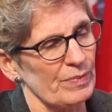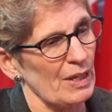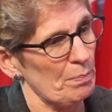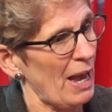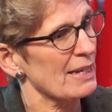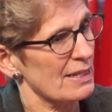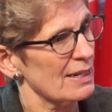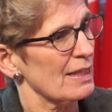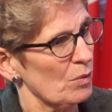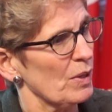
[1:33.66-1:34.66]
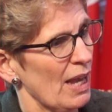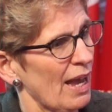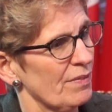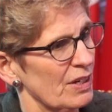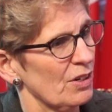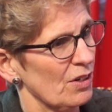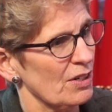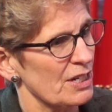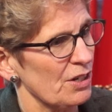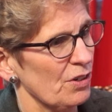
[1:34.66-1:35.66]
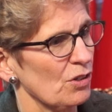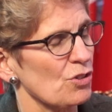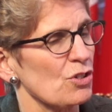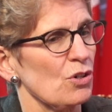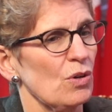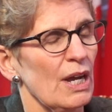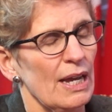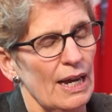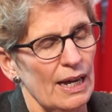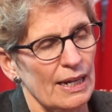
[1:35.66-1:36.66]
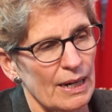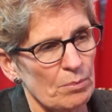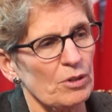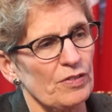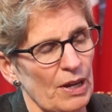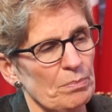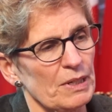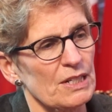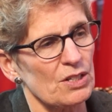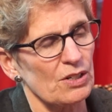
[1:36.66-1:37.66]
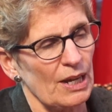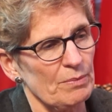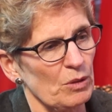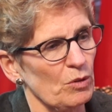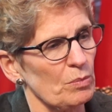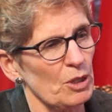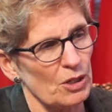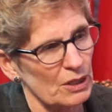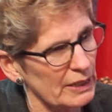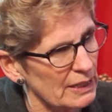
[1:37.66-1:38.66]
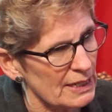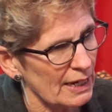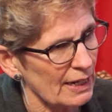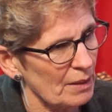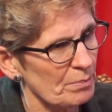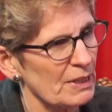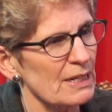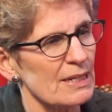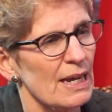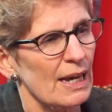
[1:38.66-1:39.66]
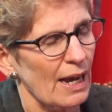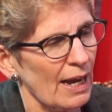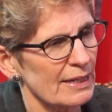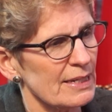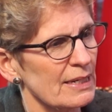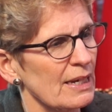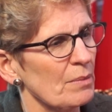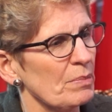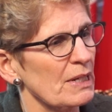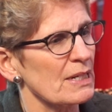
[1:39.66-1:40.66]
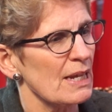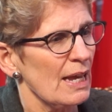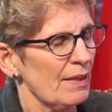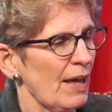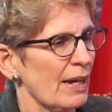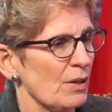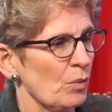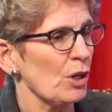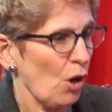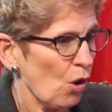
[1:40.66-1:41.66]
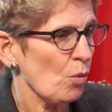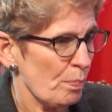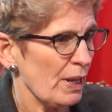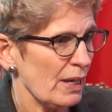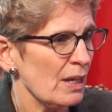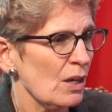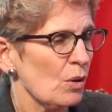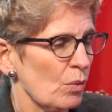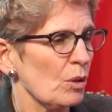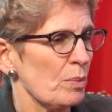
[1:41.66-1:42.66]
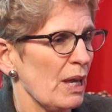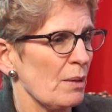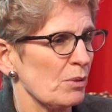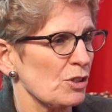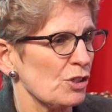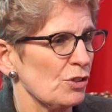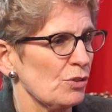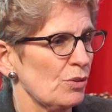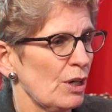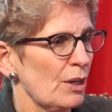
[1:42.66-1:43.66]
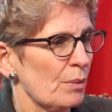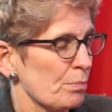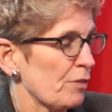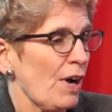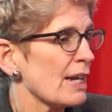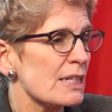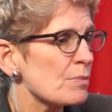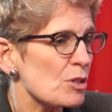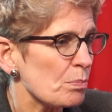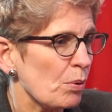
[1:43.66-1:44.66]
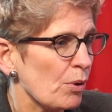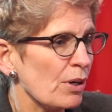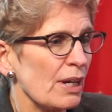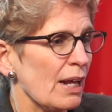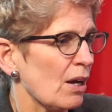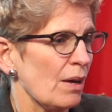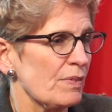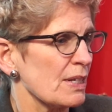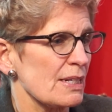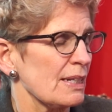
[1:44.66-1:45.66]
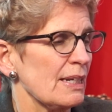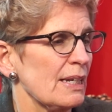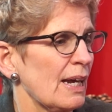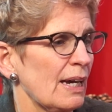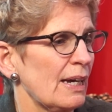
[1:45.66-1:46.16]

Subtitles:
capacity that we have here in Ontario. So a number of companies that are coming with me are clean tech companies, IT companies that we're hoping will be able to provide some support and obviously